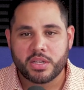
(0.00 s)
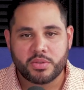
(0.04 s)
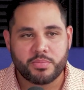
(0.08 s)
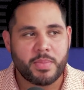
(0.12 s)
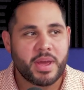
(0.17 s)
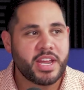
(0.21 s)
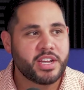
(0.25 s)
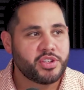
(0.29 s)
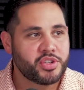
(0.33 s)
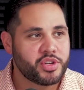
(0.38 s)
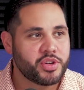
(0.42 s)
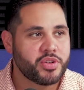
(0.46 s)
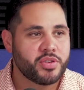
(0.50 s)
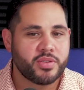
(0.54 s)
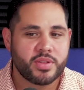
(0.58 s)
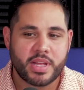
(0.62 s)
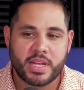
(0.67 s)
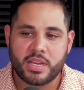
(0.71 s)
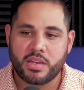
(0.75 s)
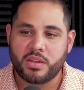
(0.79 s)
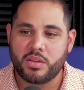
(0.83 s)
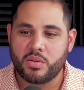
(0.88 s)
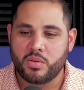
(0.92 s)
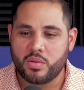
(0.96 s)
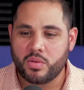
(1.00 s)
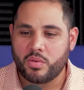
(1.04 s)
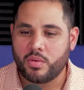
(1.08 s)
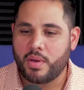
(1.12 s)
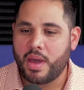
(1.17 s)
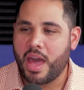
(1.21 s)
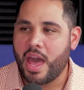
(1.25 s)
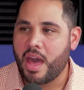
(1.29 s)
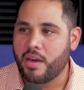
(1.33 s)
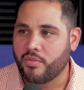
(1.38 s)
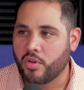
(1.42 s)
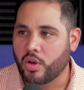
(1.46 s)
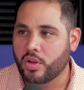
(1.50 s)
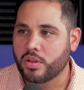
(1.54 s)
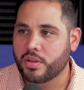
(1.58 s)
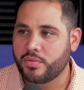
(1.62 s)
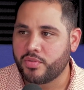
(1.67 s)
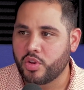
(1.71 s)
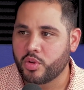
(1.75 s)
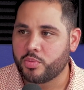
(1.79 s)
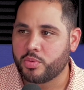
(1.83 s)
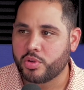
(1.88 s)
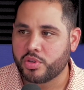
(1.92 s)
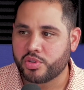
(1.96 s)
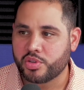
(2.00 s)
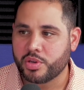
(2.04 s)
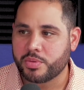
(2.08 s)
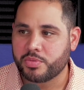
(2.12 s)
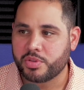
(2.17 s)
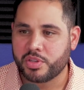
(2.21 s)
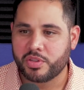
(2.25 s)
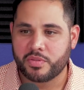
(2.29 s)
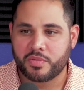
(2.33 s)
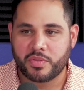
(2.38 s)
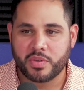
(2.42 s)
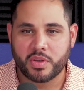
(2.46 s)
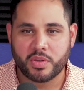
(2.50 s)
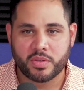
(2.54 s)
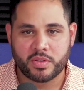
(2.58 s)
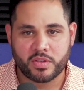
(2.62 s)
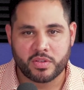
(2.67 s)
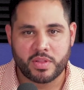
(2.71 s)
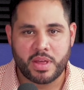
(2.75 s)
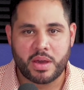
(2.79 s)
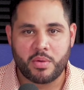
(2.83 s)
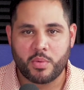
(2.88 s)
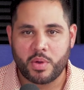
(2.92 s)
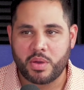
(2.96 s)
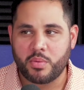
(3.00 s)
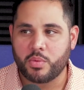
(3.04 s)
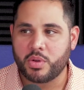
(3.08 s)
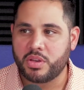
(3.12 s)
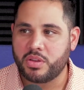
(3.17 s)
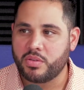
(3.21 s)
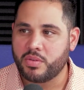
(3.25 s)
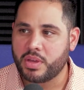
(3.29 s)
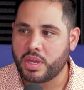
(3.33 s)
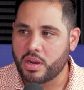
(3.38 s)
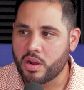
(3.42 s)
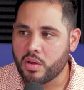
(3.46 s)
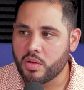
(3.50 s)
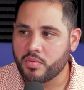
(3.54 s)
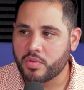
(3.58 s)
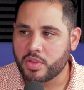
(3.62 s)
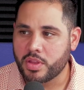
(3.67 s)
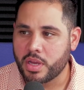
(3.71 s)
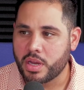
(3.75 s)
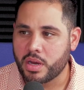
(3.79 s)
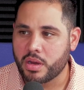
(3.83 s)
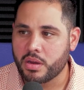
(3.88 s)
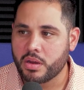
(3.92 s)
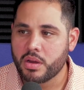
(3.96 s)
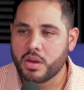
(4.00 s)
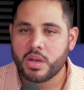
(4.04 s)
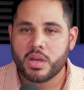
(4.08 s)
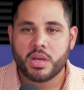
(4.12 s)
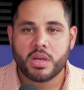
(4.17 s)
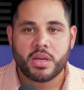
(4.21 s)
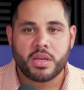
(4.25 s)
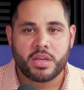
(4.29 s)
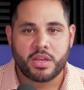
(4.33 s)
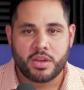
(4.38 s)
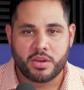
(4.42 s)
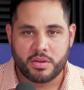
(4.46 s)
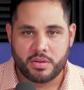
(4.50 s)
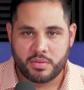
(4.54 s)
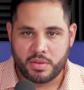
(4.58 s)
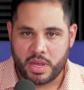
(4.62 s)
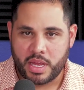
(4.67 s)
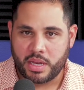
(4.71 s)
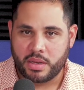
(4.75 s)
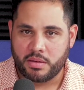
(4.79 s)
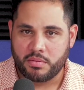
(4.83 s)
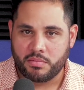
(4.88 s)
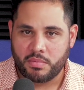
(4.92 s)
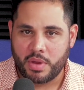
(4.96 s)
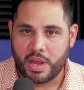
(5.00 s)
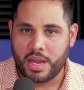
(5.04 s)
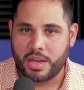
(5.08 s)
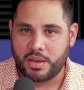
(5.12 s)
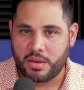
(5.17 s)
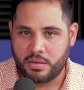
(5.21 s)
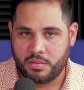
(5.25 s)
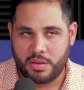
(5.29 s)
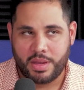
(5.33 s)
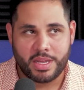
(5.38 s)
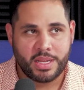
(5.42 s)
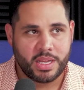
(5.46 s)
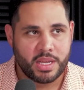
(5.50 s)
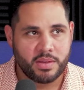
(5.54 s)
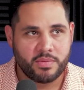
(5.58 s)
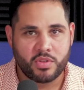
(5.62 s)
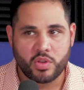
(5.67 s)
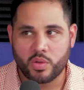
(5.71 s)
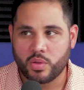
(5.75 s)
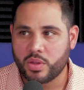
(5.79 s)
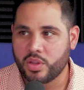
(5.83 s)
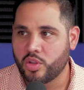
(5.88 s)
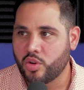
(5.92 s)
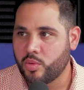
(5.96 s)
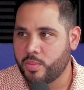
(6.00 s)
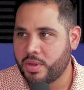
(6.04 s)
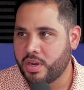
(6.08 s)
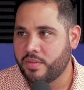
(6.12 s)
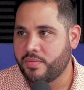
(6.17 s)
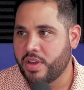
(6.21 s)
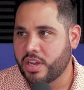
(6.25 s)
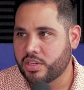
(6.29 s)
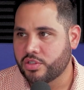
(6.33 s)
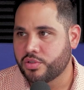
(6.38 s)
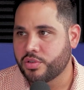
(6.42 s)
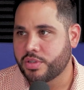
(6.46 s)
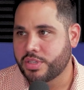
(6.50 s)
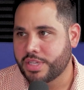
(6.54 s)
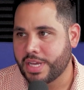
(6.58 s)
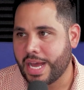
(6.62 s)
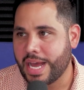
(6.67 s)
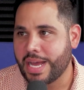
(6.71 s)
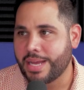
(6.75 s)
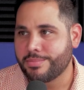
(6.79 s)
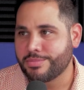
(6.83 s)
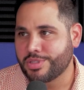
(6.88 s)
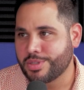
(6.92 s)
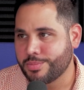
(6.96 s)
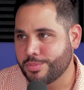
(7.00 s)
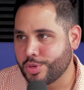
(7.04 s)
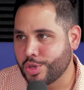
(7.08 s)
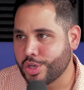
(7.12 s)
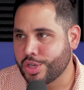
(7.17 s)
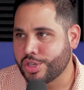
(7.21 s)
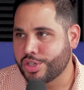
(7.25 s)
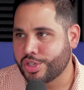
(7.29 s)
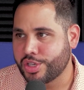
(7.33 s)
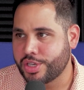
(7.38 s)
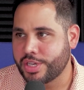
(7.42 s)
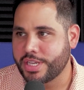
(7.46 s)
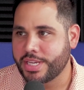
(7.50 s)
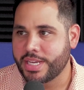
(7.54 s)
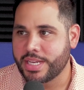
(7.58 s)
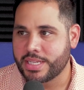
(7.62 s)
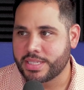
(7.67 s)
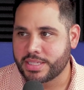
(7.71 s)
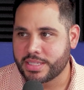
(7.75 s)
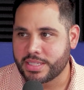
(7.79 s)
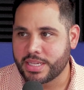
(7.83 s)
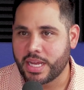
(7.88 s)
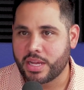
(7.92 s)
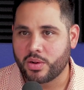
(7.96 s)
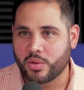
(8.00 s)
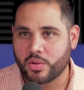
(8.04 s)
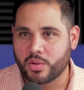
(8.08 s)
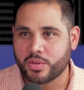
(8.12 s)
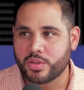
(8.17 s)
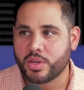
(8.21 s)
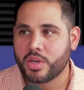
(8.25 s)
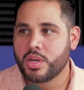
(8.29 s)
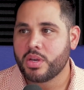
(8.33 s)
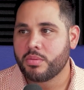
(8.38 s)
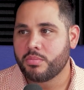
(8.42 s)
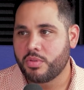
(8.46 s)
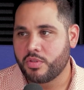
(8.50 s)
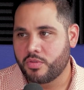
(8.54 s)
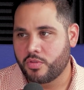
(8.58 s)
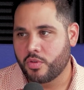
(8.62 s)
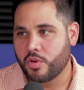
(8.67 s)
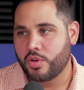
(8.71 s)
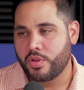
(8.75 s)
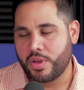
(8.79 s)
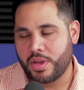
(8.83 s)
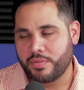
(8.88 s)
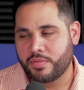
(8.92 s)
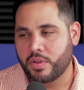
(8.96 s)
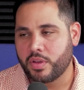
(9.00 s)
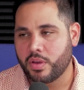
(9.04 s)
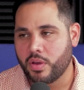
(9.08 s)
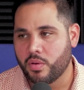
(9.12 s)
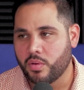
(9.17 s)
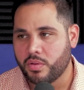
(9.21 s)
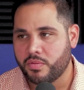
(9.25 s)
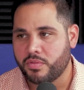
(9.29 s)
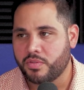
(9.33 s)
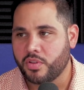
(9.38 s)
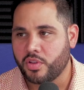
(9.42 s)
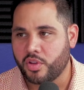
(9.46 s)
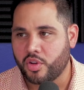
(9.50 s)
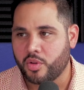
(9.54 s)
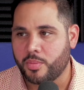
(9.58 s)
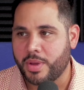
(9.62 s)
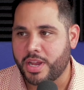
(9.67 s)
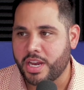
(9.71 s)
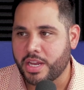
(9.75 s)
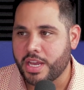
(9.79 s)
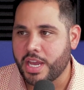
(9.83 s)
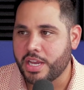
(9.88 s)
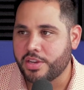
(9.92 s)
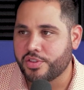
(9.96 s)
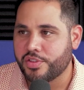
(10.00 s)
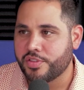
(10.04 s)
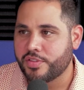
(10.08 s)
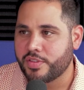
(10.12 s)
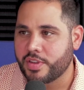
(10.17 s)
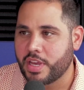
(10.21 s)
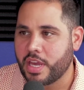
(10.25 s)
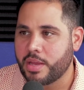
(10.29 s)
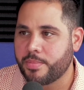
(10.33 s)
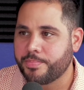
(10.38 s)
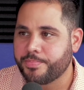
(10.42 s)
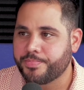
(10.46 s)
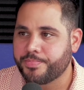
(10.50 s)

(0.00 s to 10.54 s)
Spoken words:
Make sure that you have all of your prescriptions filled, so that way when you get over there, and it gives you a little bit of extra time, some cushion to get settled before you have to go and fill your medications again.